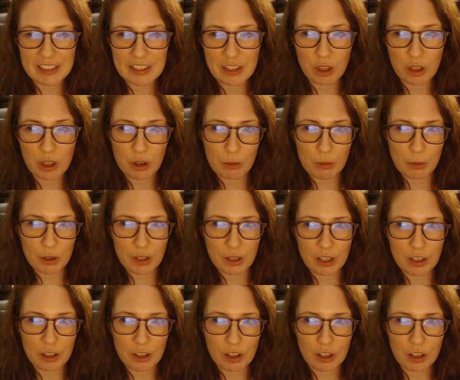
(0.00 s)
It's the third
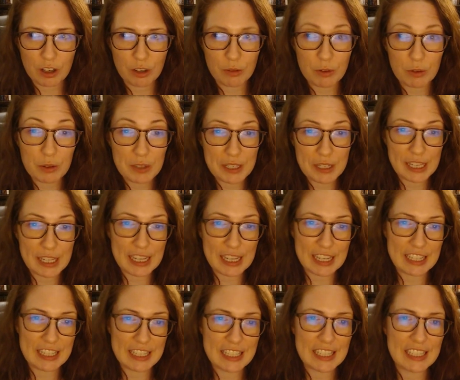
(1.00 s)
book in her Ruined
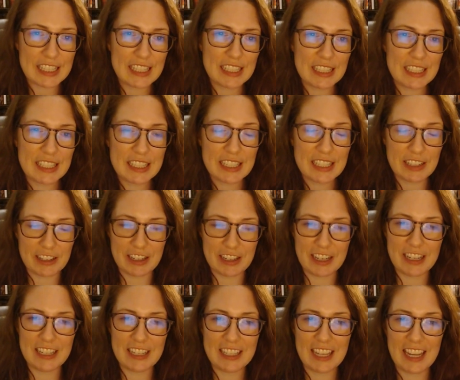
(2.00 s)
Lands
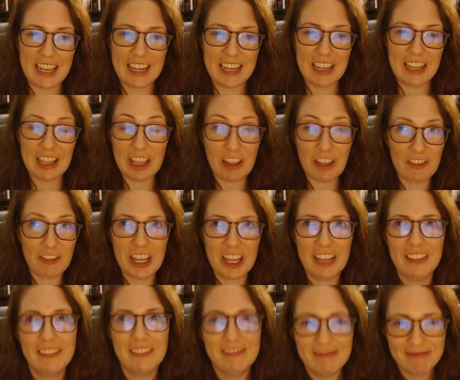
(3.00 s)
series, and I loved
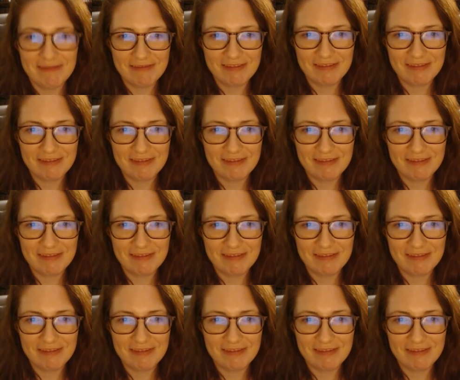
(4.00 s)
it.